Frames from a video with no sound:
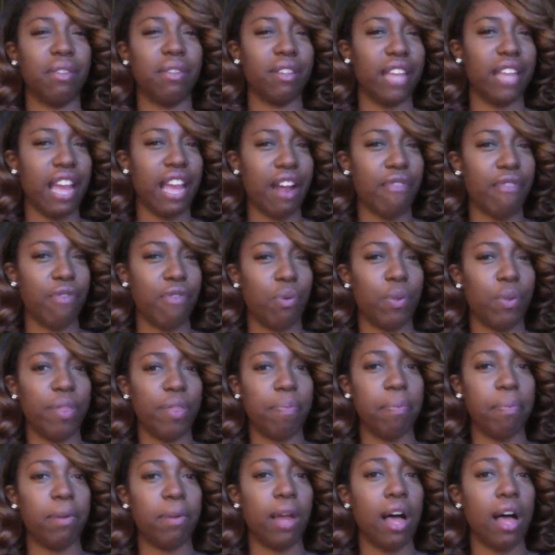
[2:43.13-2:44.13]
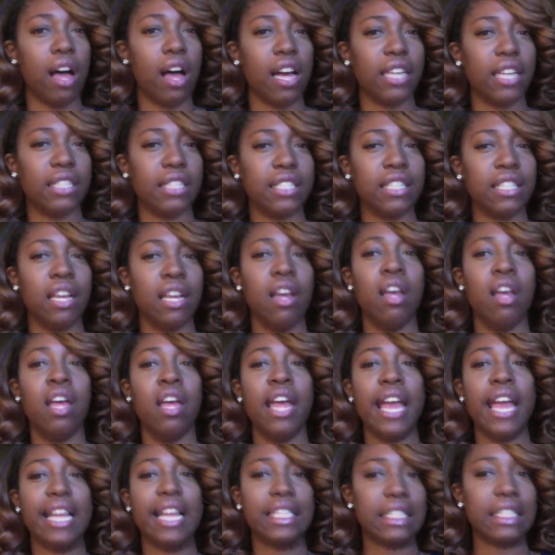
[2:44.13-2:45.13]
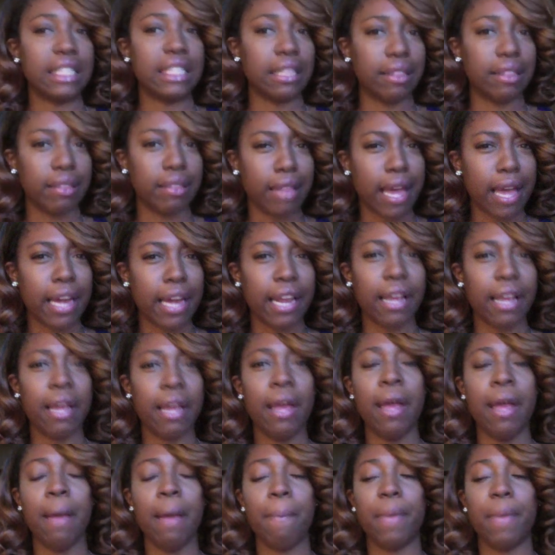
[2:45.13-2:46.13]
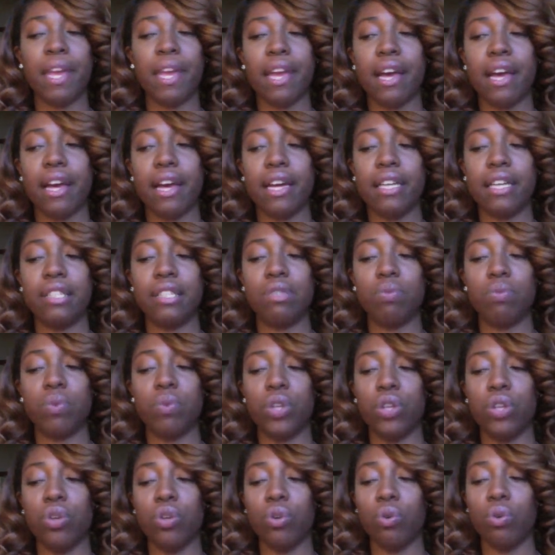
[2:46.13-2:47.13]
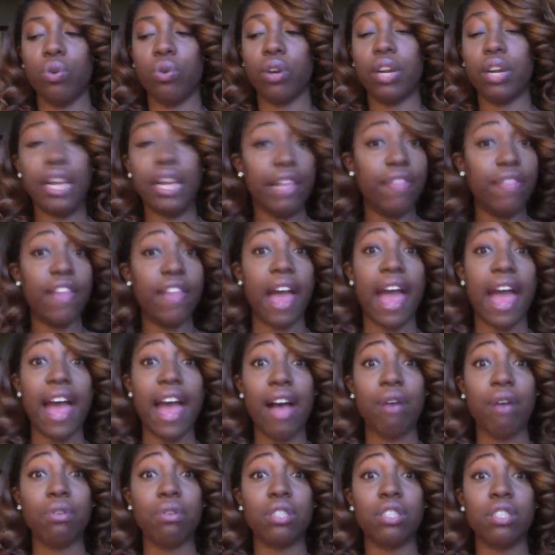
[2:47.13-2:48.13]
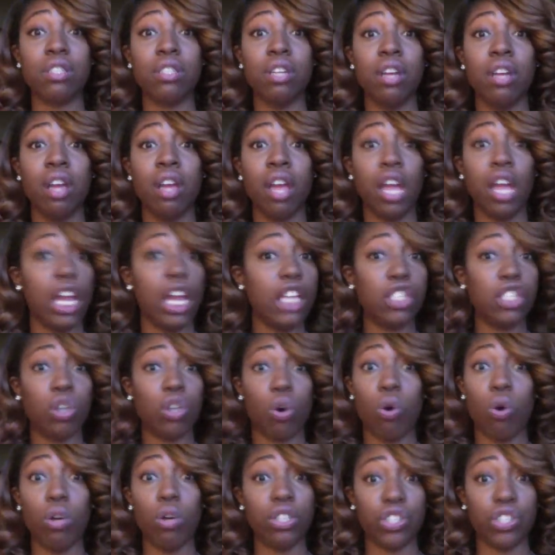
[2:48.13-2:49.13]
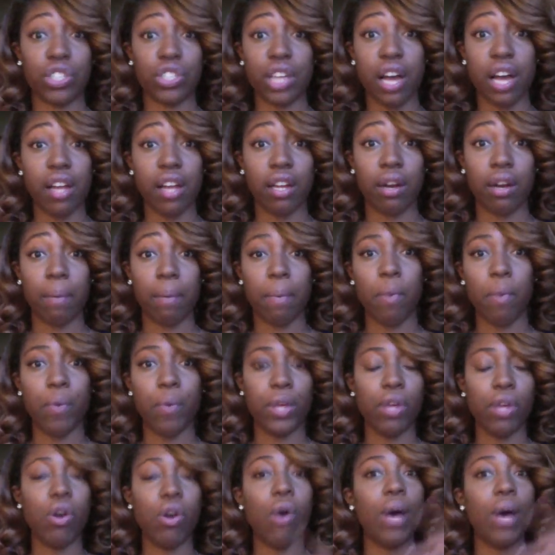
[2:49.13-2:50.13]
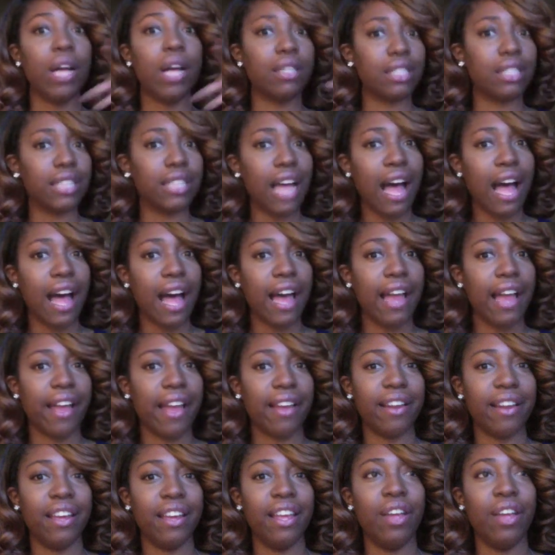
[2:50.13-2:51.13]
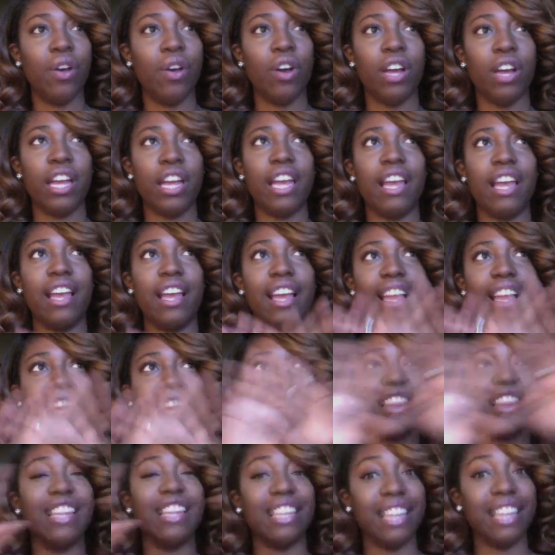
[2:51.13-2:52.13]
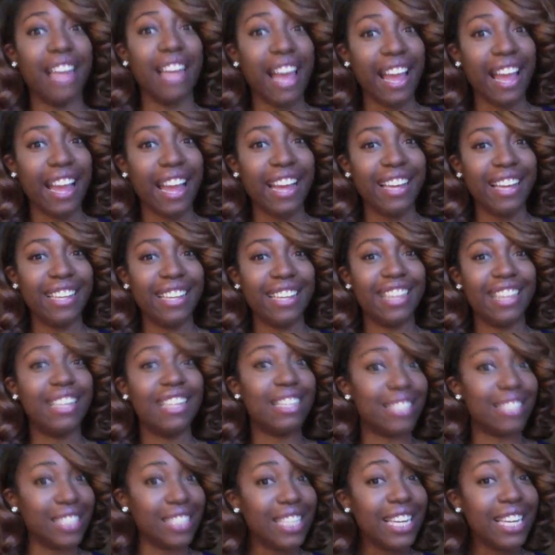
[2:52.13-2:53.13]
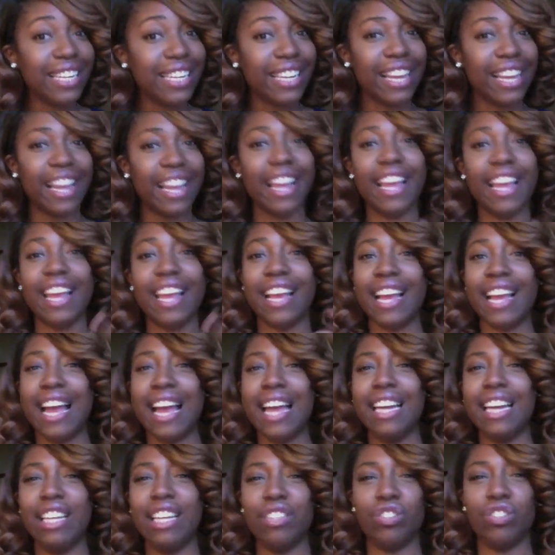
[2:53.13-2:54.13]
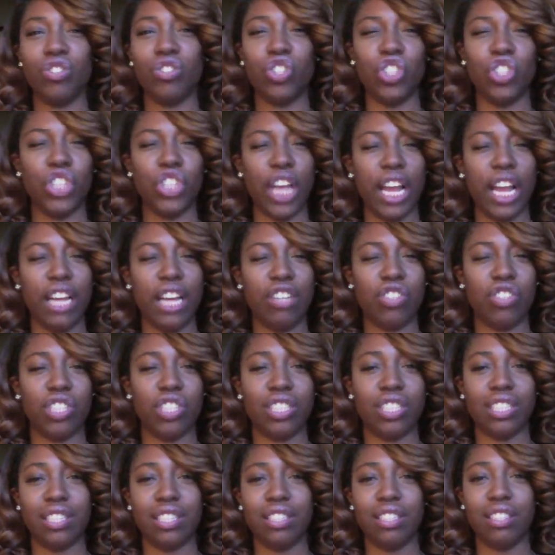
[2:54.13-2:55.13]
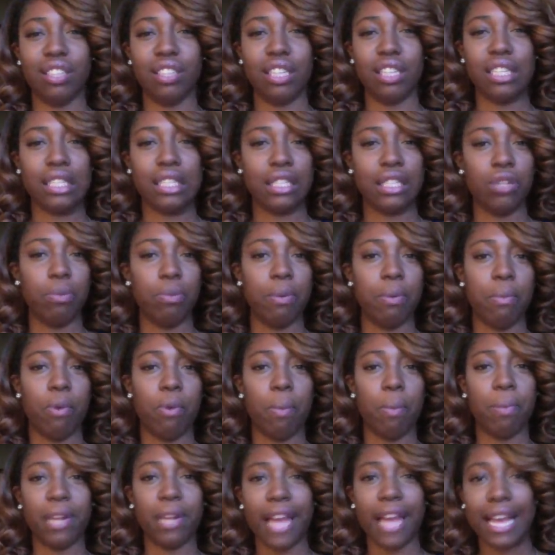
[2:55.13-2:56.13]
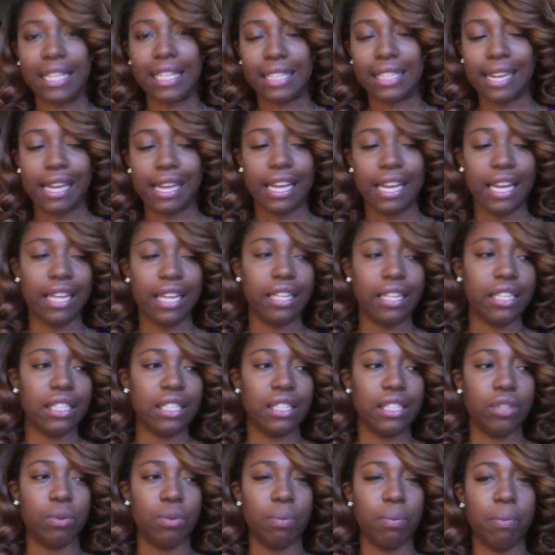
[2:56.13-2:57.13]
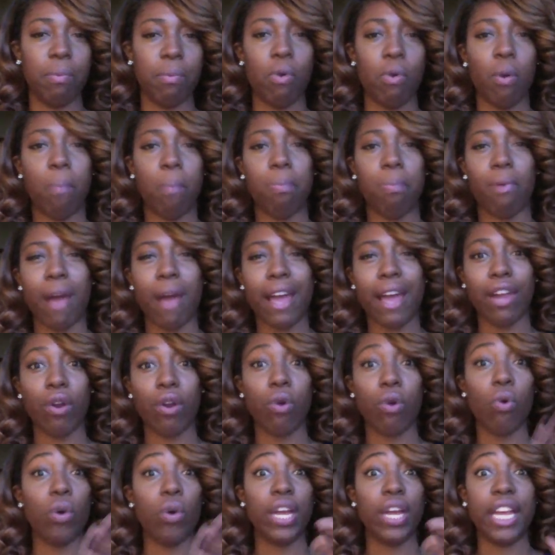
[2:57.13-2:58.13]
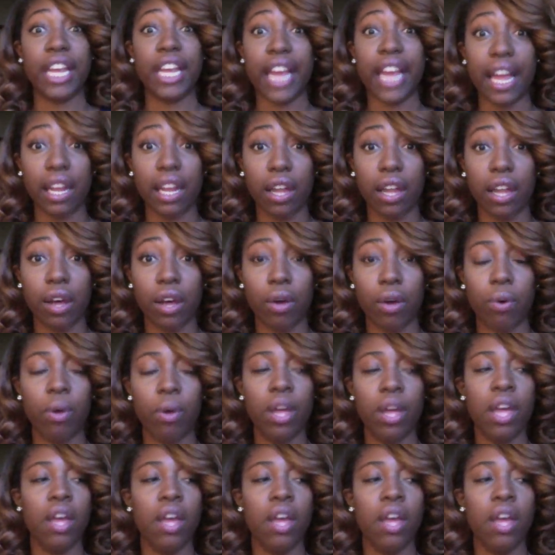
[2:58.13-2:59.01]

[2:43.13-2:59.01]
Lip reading: careful with blondes and synthetic, because when you're in the house, it's a gorgeous color. But when you go outside in the light, in the sunlight, it kind of changes. It looks a little bit more plasticky. It looks a little bit more brighter or yellow.